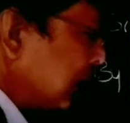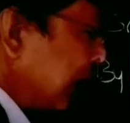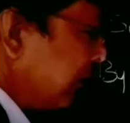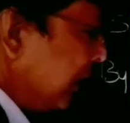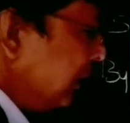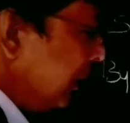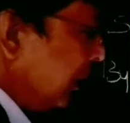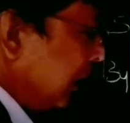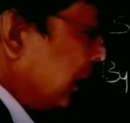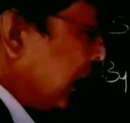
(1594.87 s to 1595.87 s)

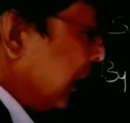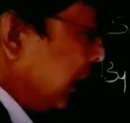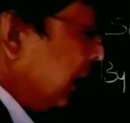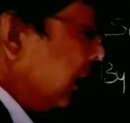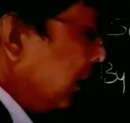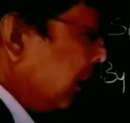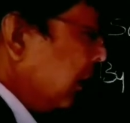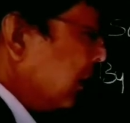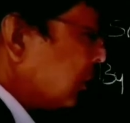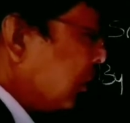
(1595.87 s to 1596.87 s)
7k
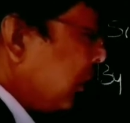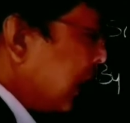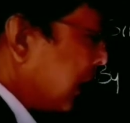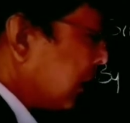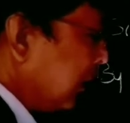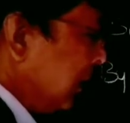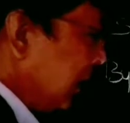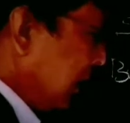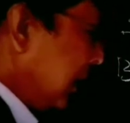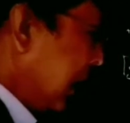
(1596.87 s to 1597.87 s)
square.
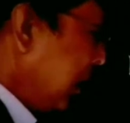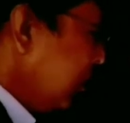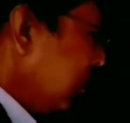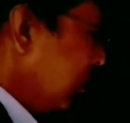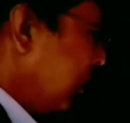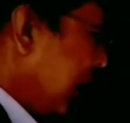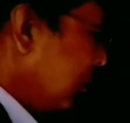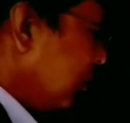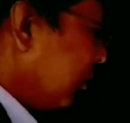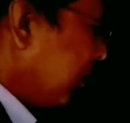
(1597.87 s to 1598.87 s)
Now we
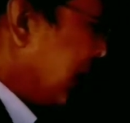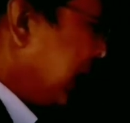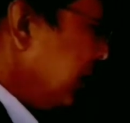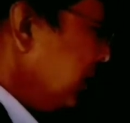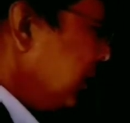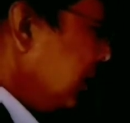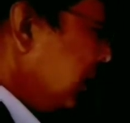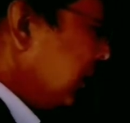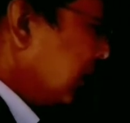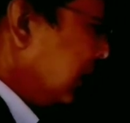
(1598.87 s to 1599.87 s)
have to find
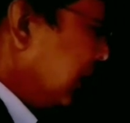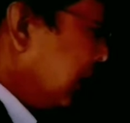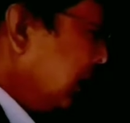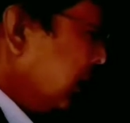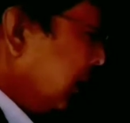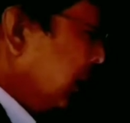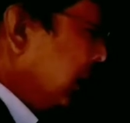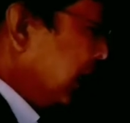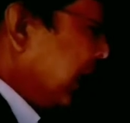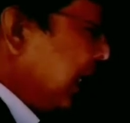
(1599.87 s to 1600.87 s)
the
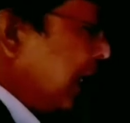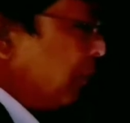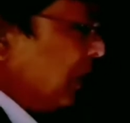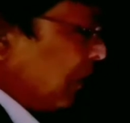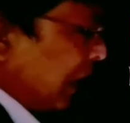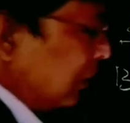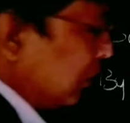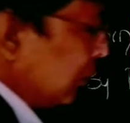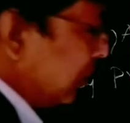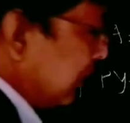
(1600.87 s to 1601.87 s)
AB
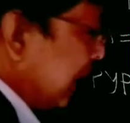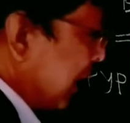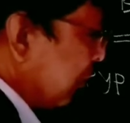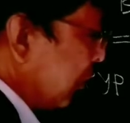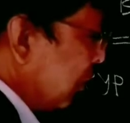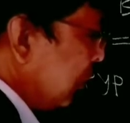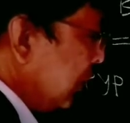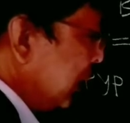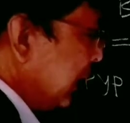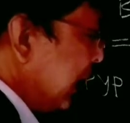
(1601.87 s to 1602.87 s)
value.
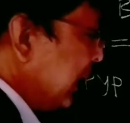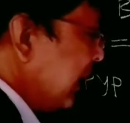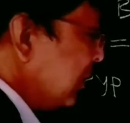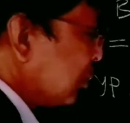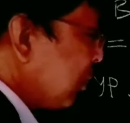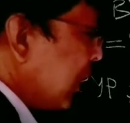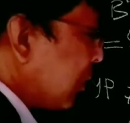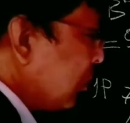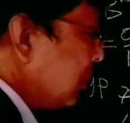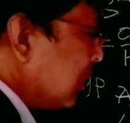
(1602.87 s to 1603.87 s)
Therefore taking
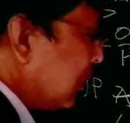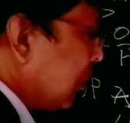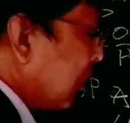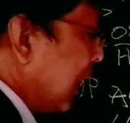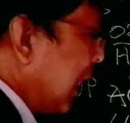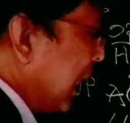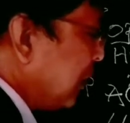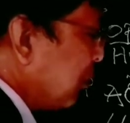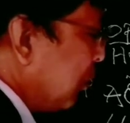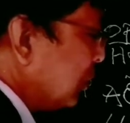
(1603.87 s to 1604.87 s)
square root
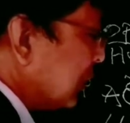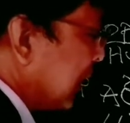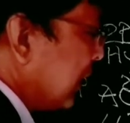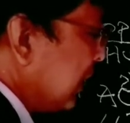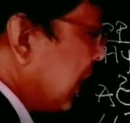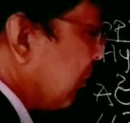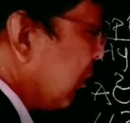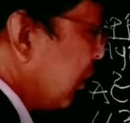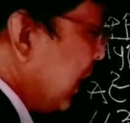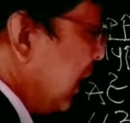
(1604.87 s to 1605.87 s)
at both sides,
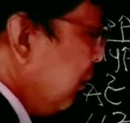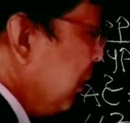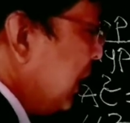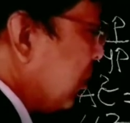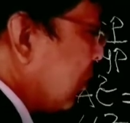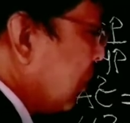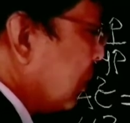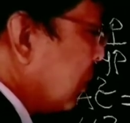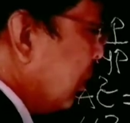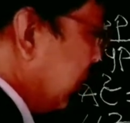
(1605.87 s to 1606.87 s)
therefore AB
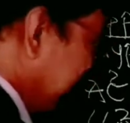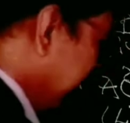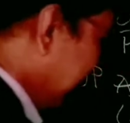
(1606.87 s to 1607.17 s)
equal to,